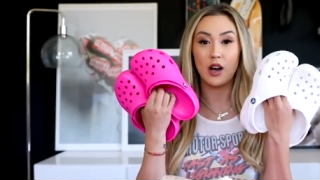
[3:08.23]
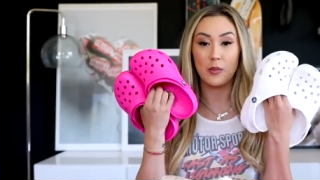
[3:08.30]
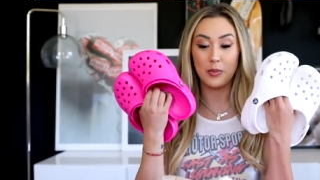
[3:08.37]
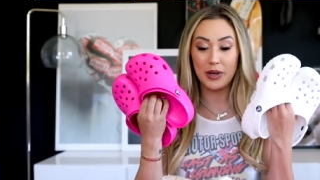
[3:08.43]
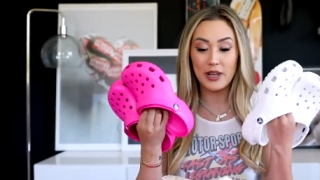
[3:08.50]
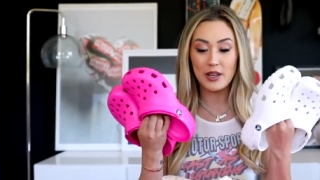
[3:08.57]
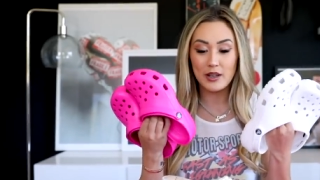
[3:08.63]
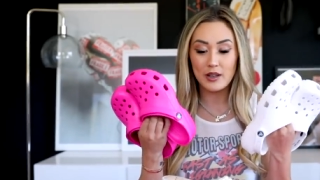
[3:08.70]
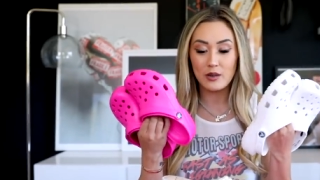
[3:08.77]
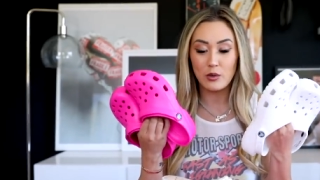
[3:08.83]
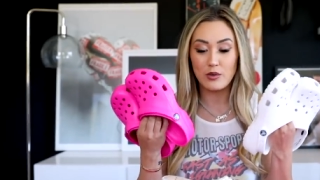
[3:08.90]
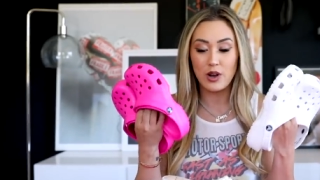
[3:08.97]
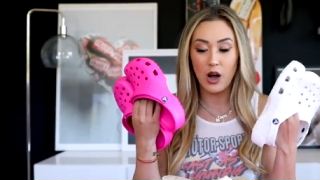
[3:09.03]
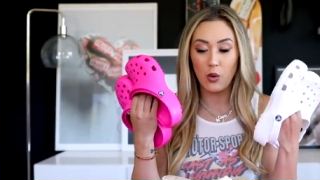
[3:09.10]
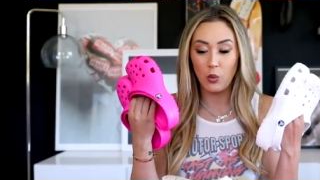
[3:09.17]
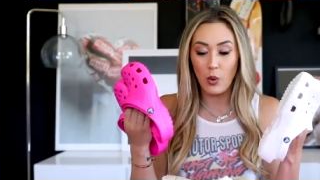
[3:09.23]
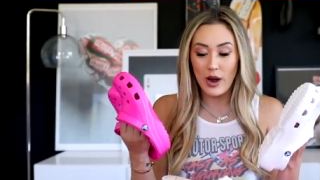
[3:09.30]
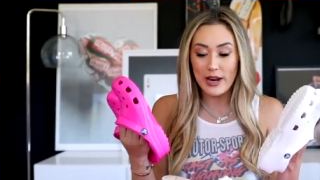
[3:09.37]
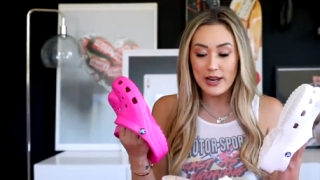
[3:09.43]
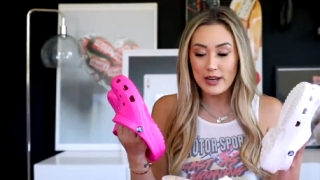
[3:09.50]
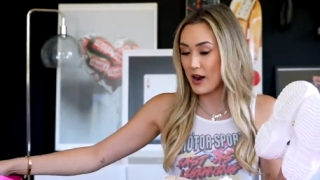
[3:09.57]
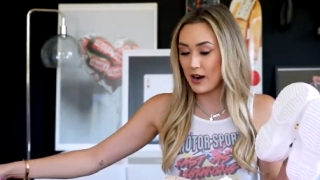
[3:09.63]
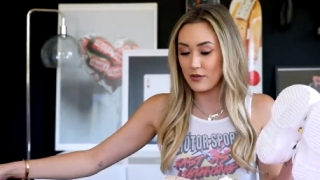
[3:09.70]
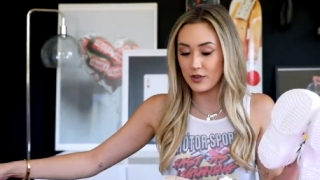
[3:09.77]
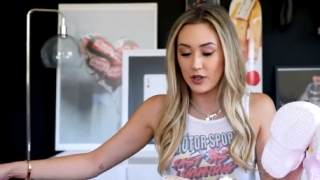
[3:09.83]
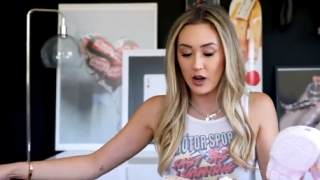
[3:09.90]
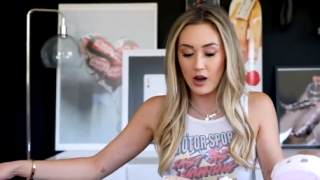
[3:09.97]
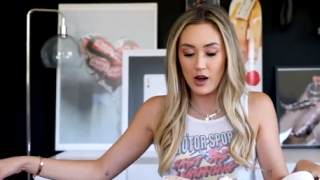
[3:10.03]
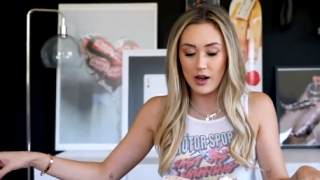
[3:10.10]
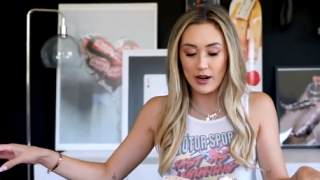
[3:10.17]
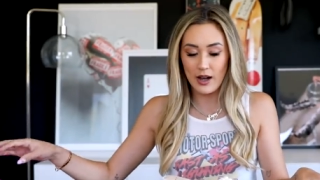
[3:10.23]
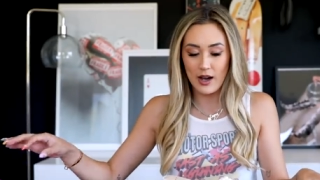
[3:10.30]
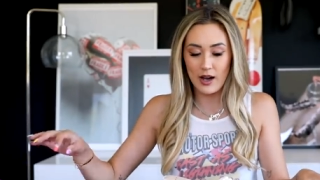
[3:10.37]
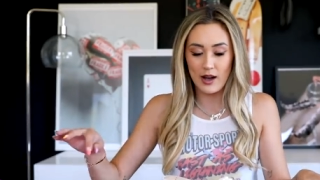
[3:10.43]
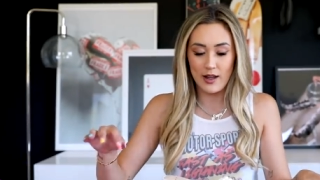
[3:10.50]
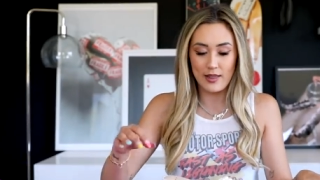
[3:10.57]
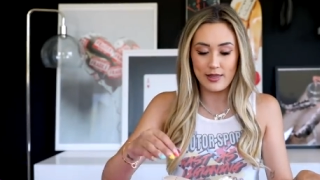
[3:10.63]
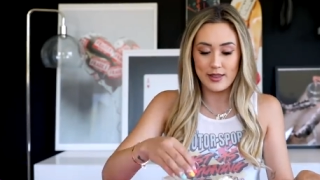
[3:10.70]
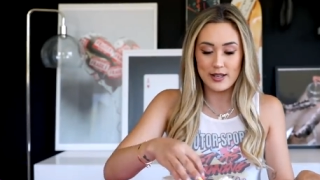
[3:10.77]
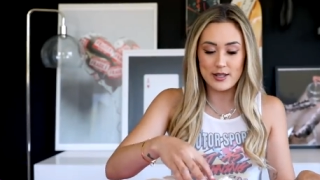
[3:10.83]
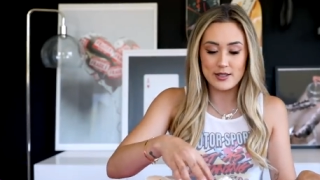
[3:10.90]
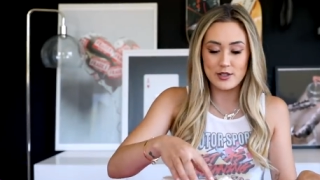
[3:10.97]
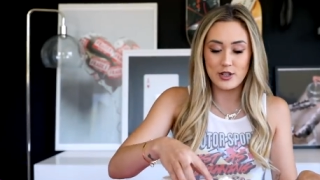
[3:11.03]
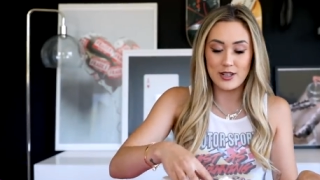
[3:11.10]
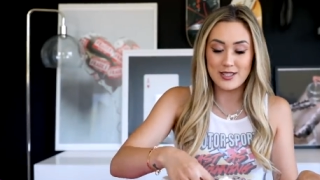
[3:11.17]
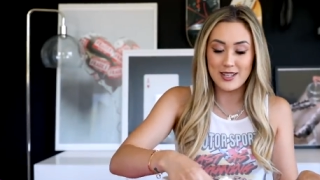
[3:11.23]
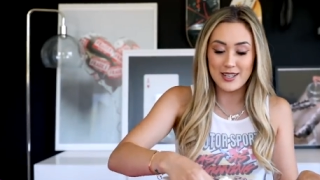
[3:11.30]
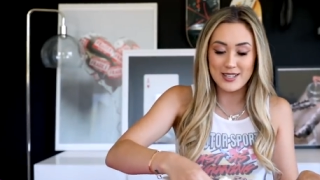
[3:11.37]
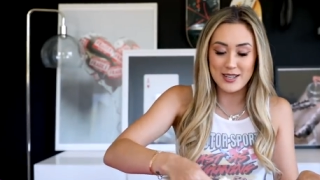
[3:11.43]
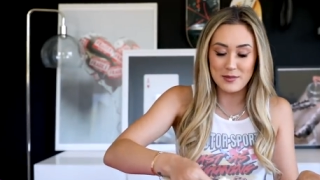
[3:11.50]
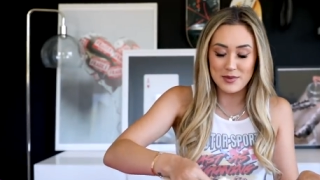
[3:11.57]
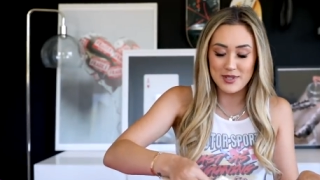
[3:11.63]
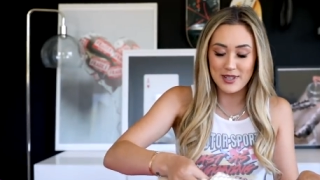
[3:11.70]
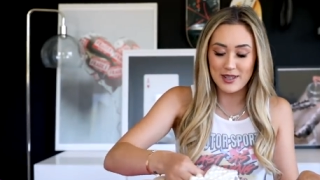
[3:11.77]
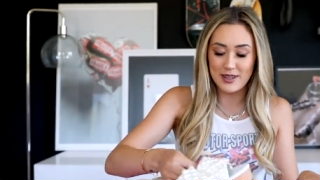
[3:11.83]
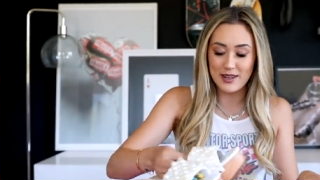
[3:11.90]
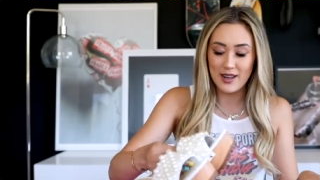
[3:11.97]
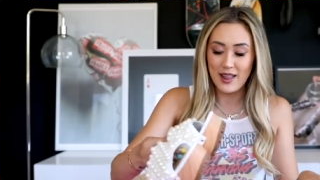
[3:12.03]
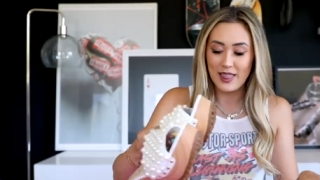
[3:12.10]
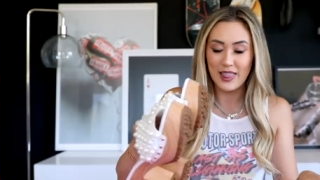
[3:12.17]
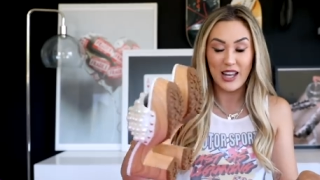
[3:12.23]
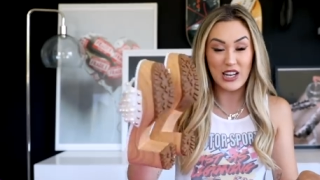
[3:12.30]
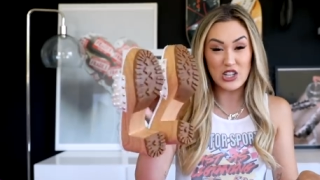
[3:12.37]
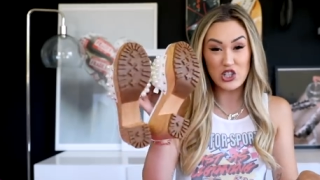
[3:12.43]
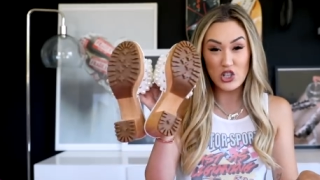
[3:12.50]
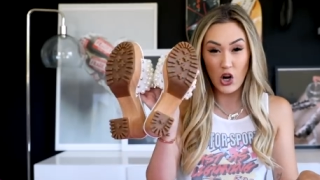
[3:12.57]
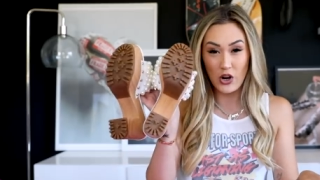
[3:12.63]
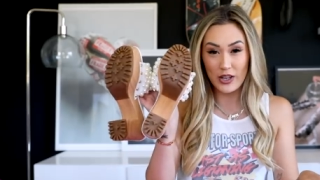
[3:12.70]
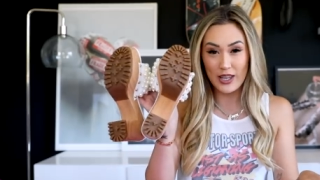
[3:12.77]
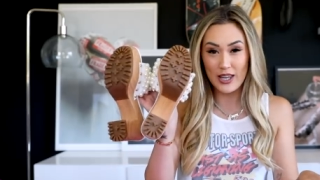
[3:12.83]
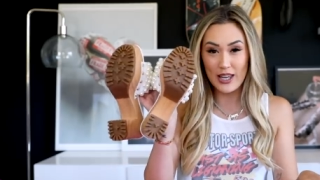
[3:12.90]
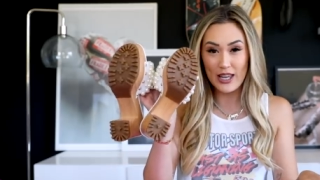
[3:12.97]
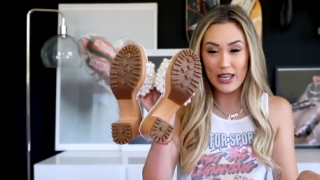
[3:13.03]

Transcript: got pink, we've got white, and I've got uh, these Jessica Simpson like chunky